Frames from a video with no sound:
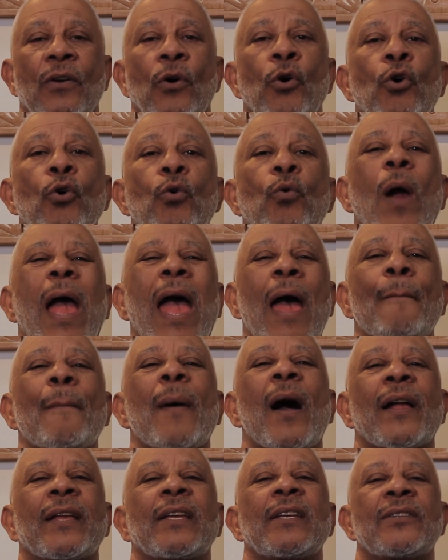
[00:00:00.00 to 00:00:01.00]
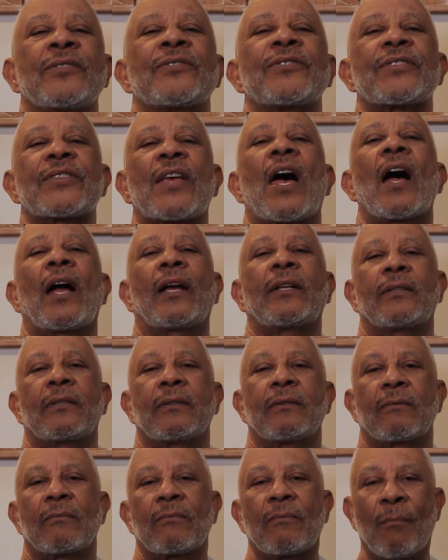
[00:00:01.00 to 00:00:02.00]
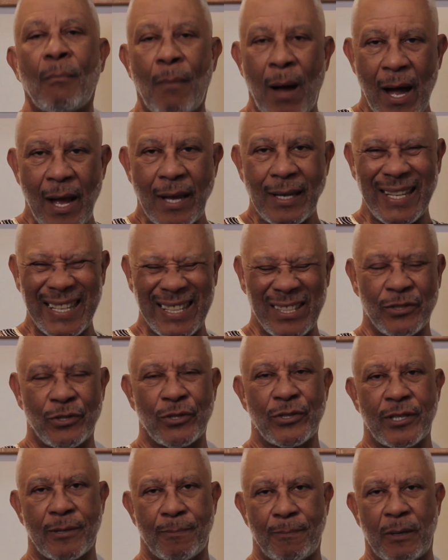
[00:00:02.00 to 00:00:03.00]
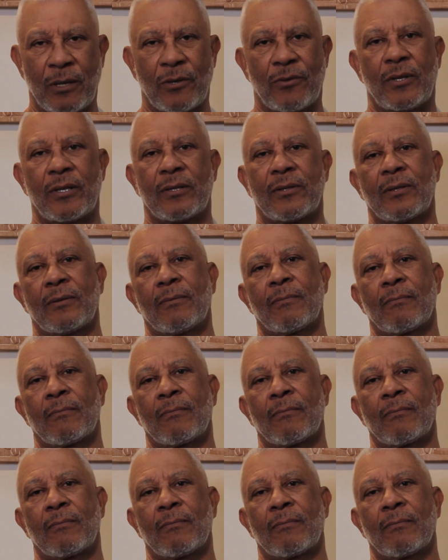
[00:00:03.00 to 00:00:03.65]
who am I inside? My inner spirit.